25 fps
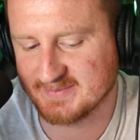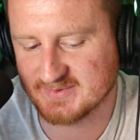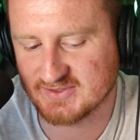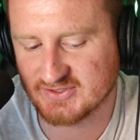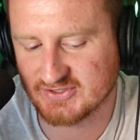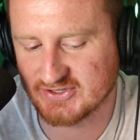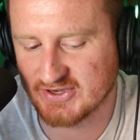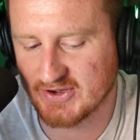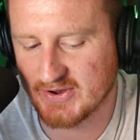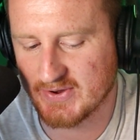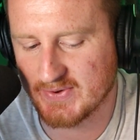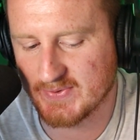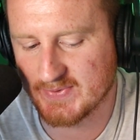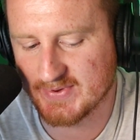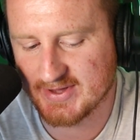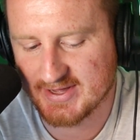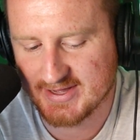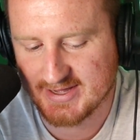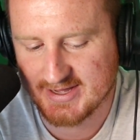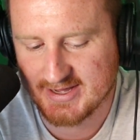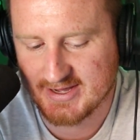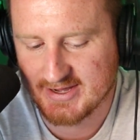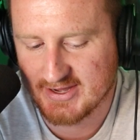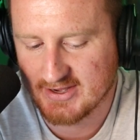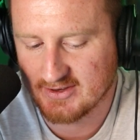So
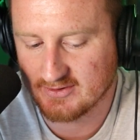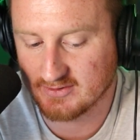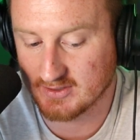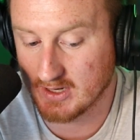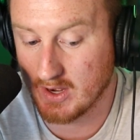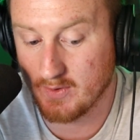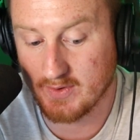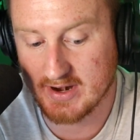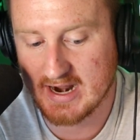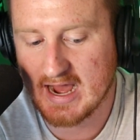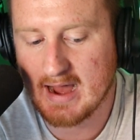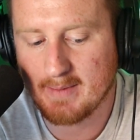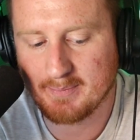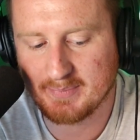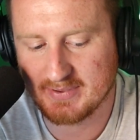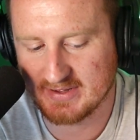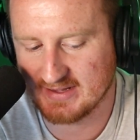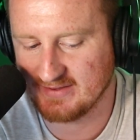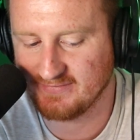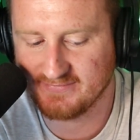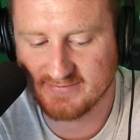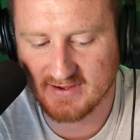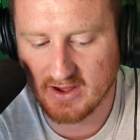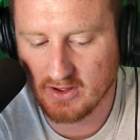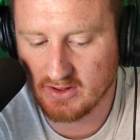growing up,
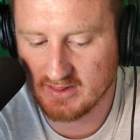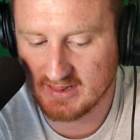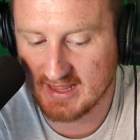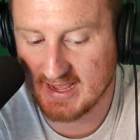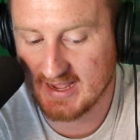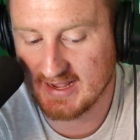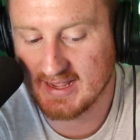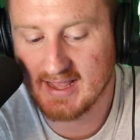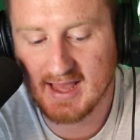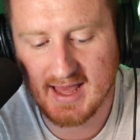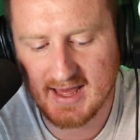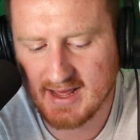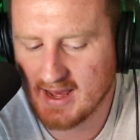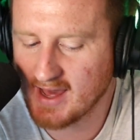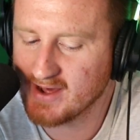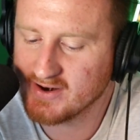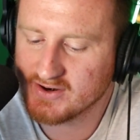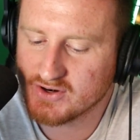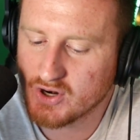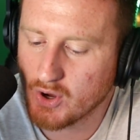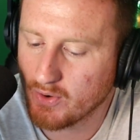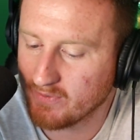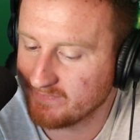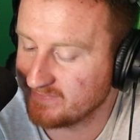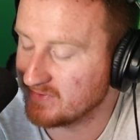it felt like, I
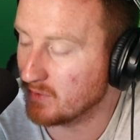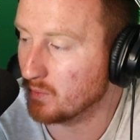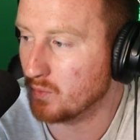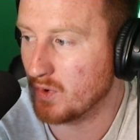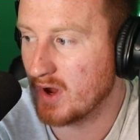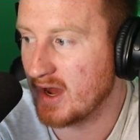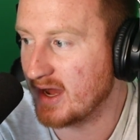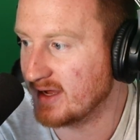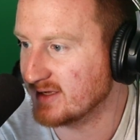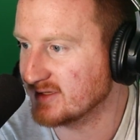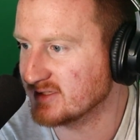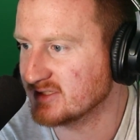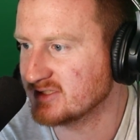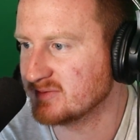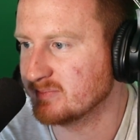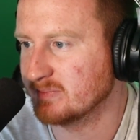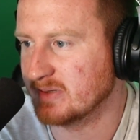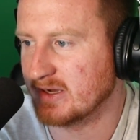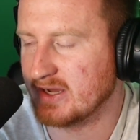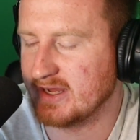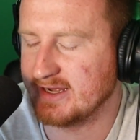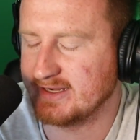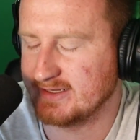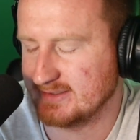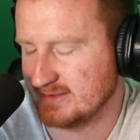don't know if it was,
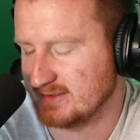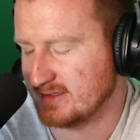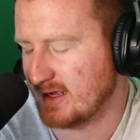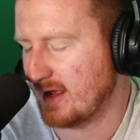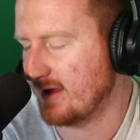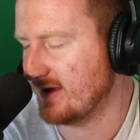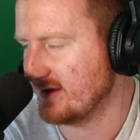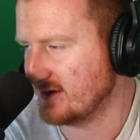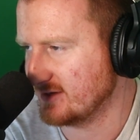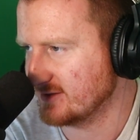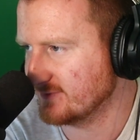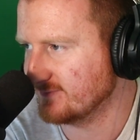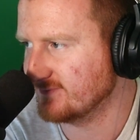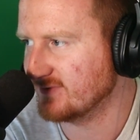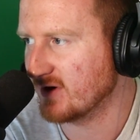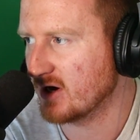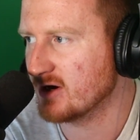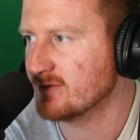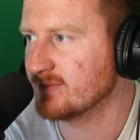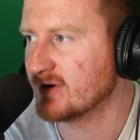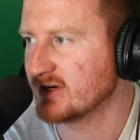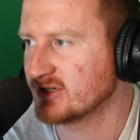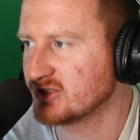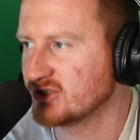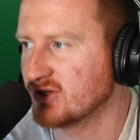but it
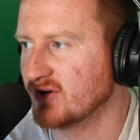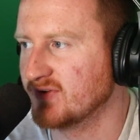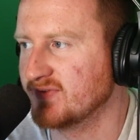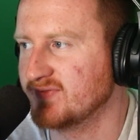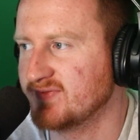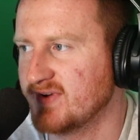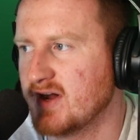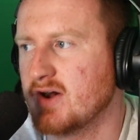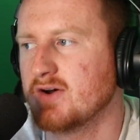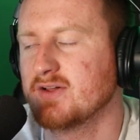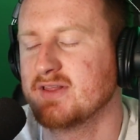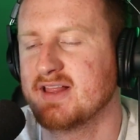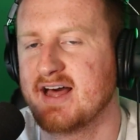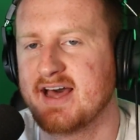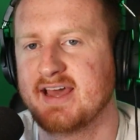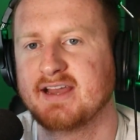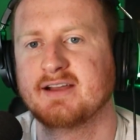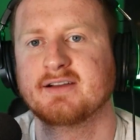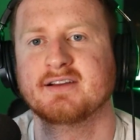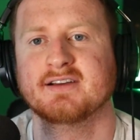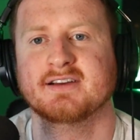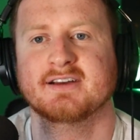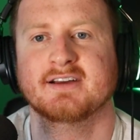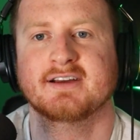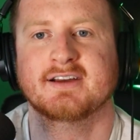very much so felt
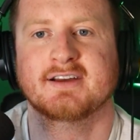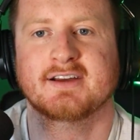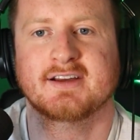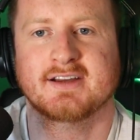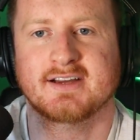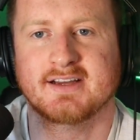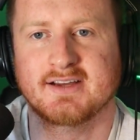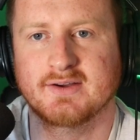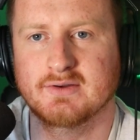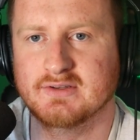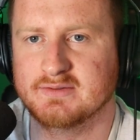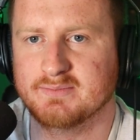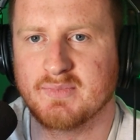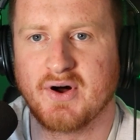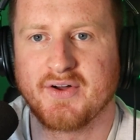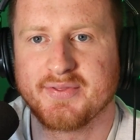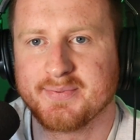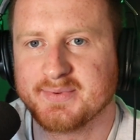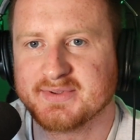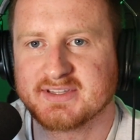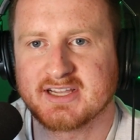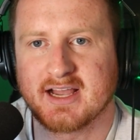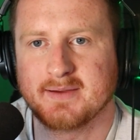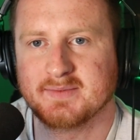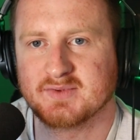like it was
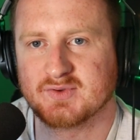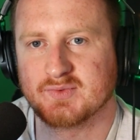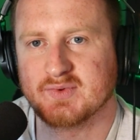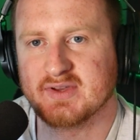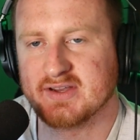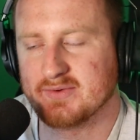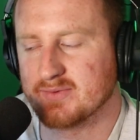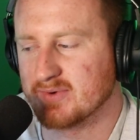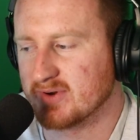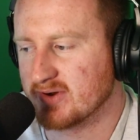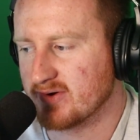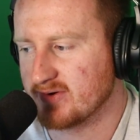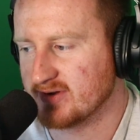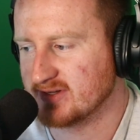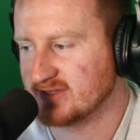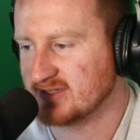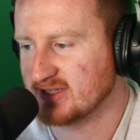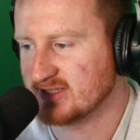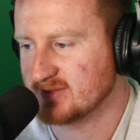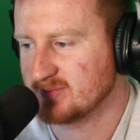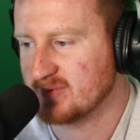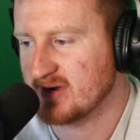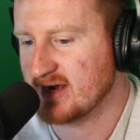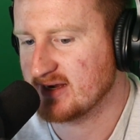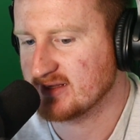multiple times a week we were going to
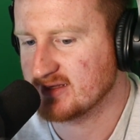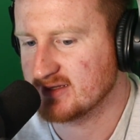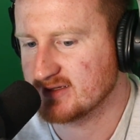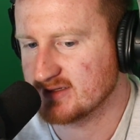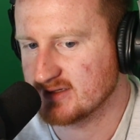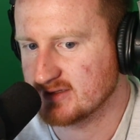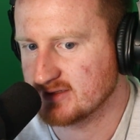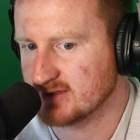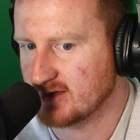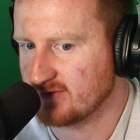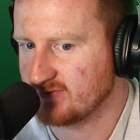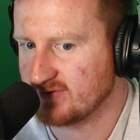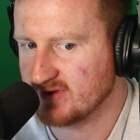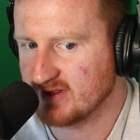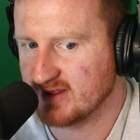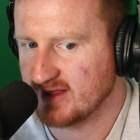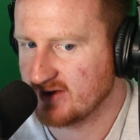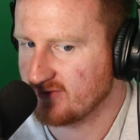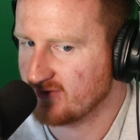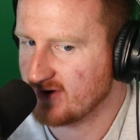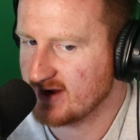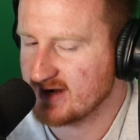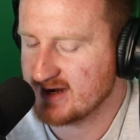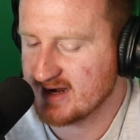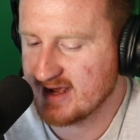Jets practices. I feel
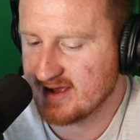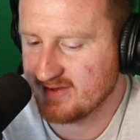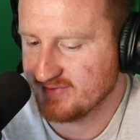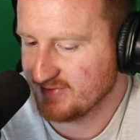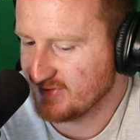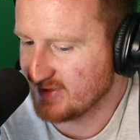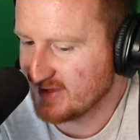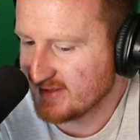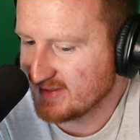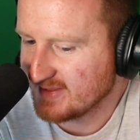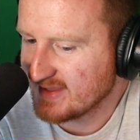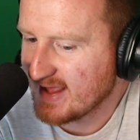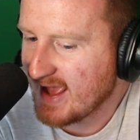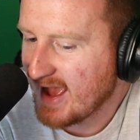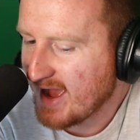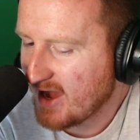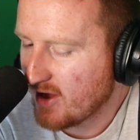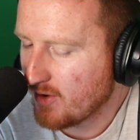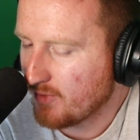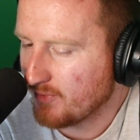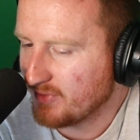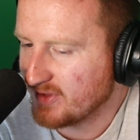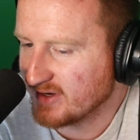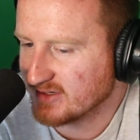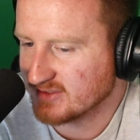like right now that
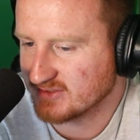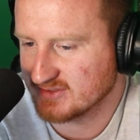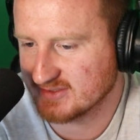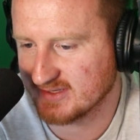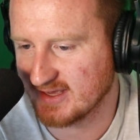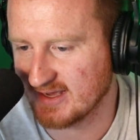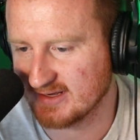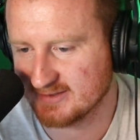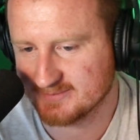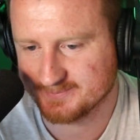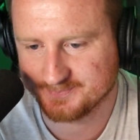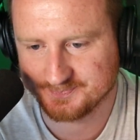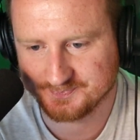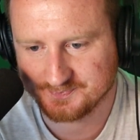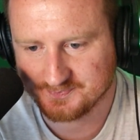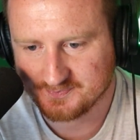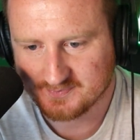now there's like,